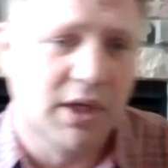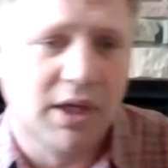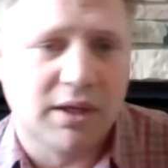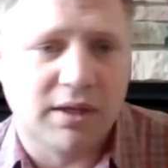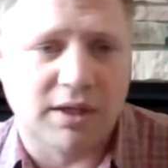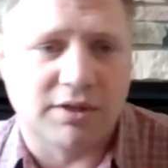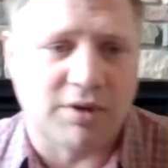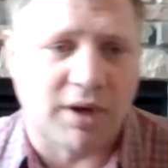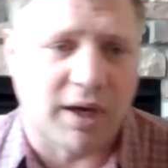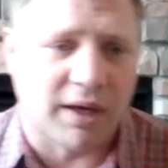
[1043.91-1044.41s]
They
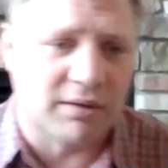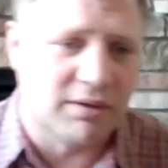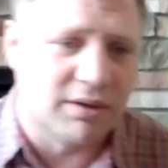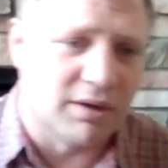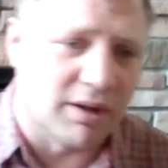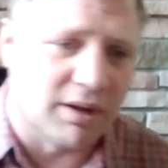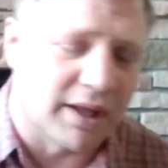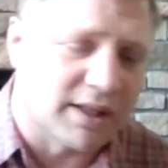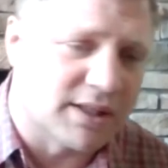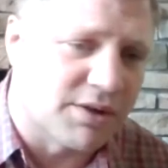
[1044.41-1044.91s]
tried,
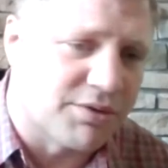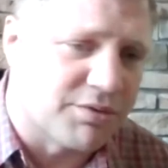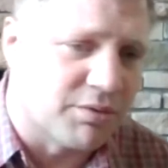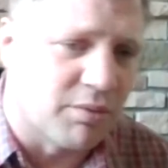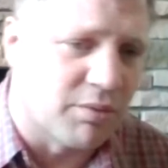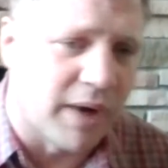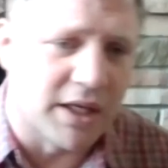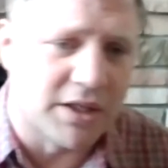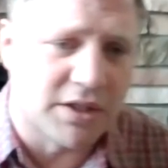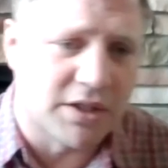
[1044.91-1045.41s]
like I said, through
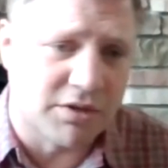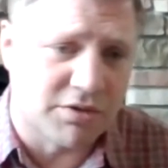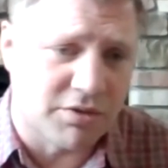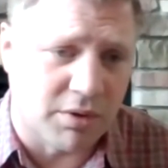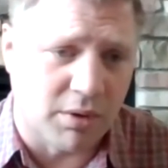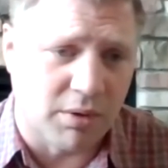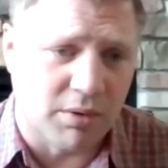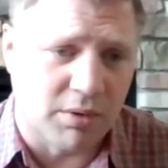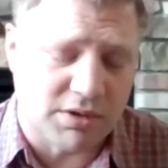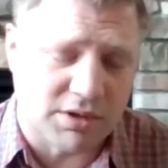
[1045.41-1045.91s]
wage
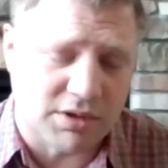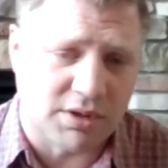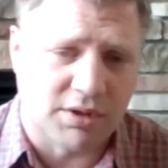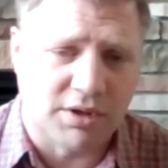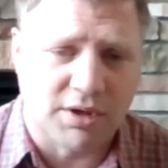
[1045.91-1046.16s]
controls,